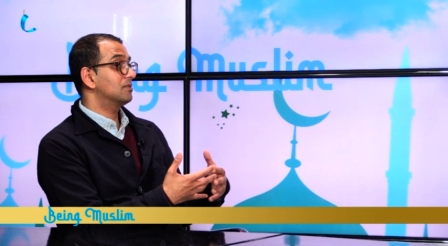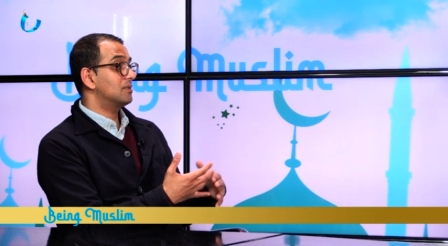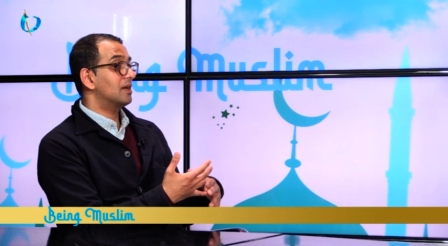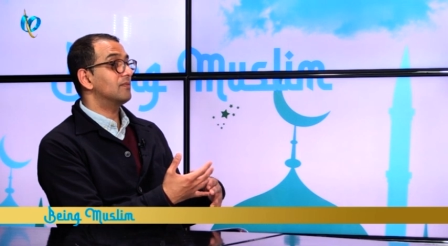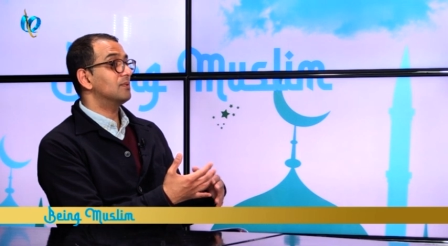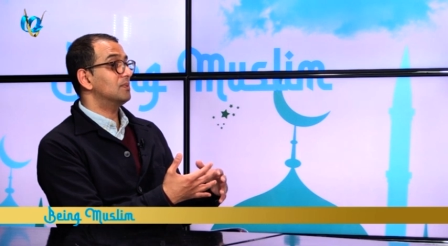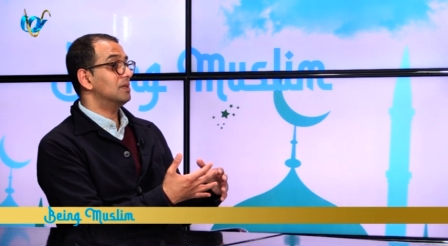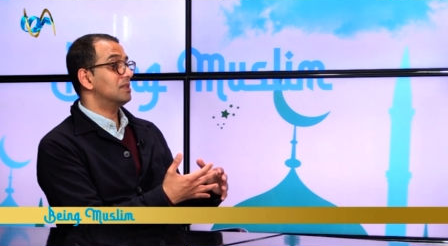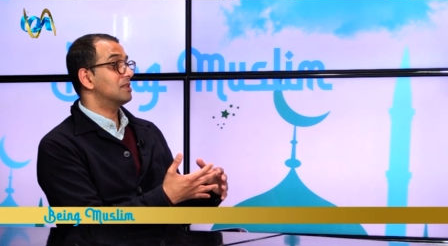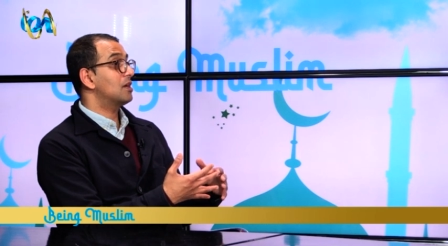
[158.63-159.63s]
travel
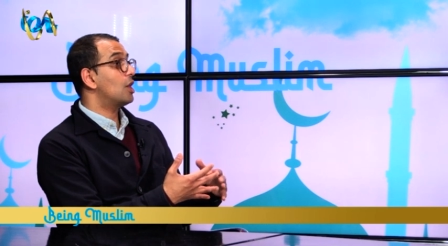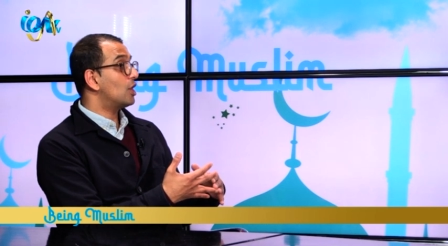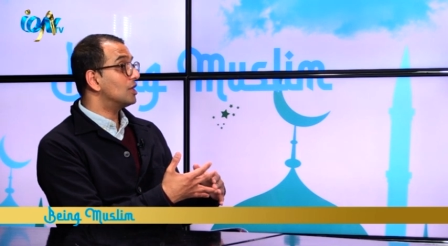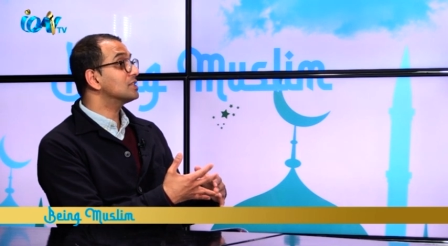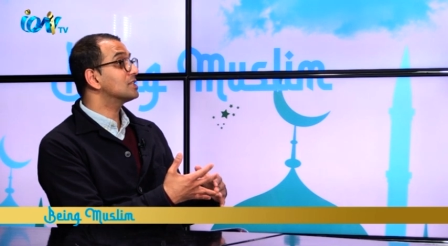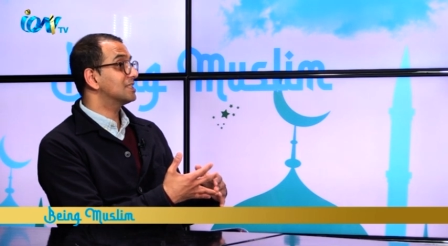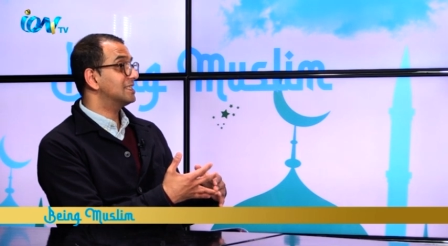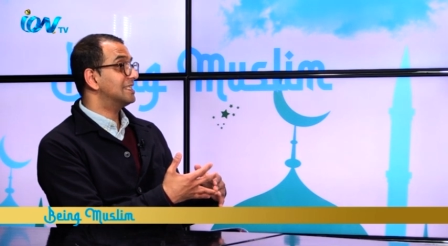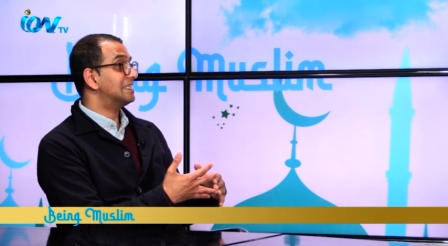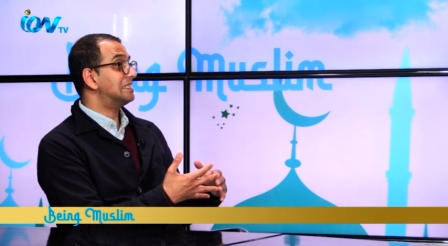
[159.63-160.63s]
with art
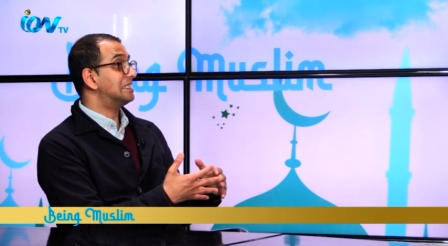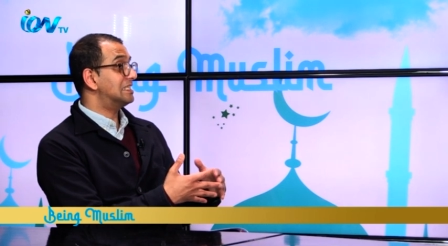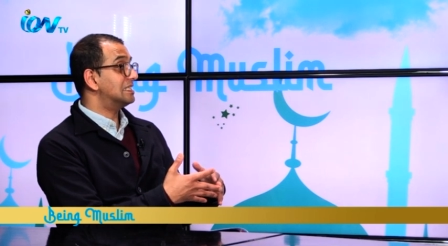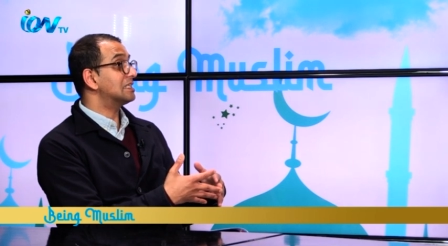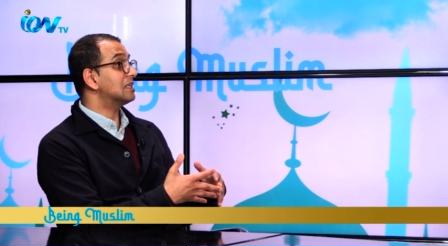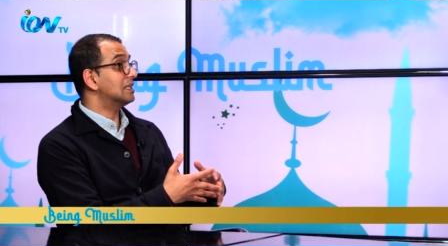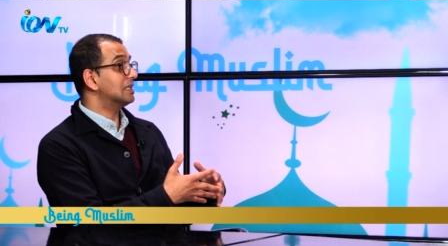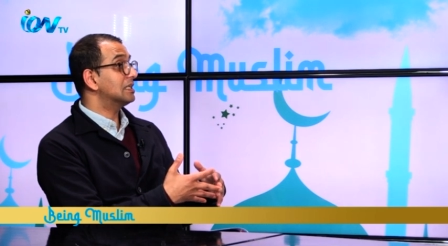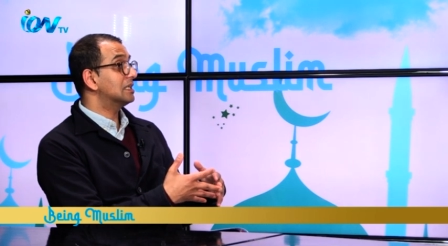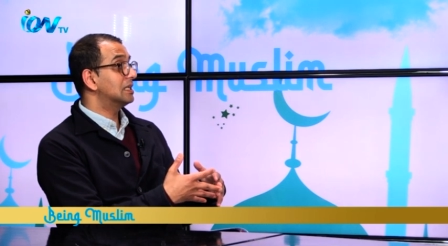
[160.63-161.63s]
and design.